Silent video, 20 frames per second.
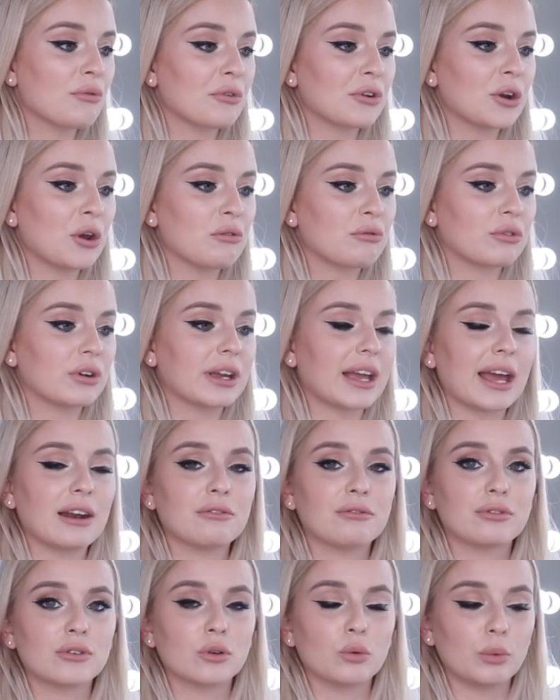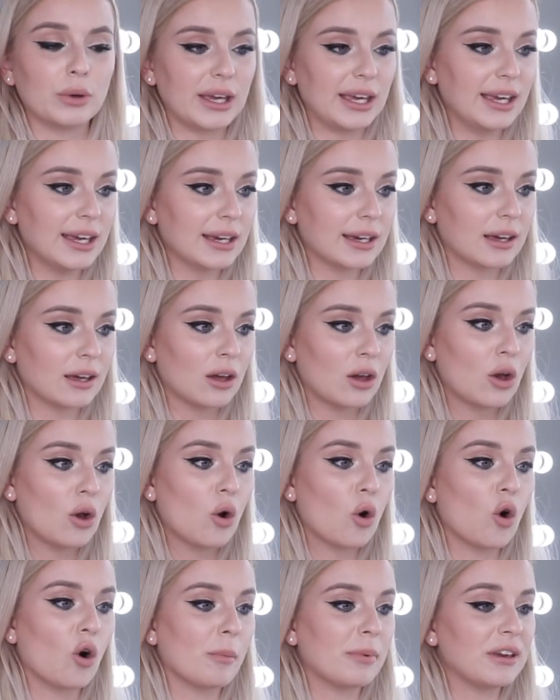over and over again for a week,
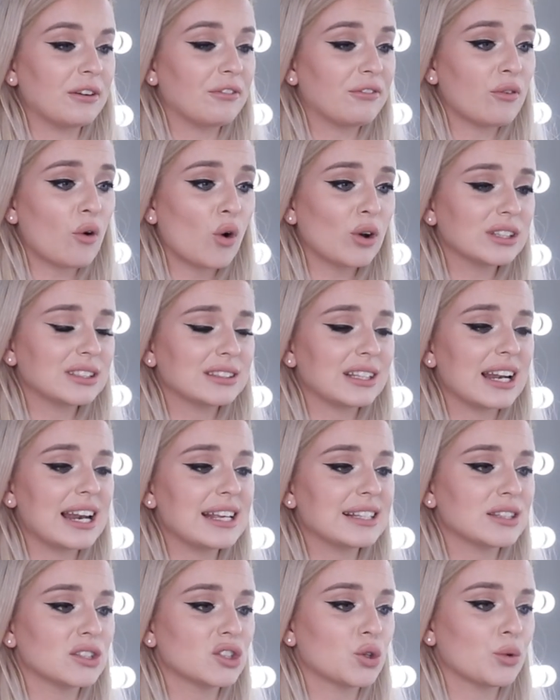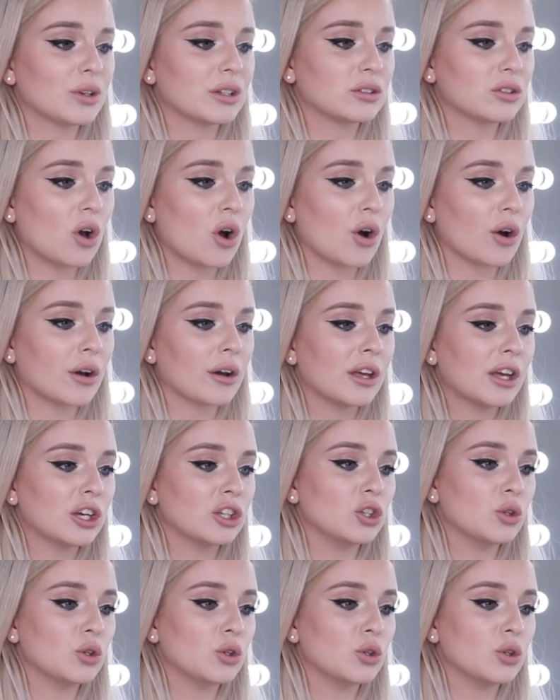or be forced to listen to a song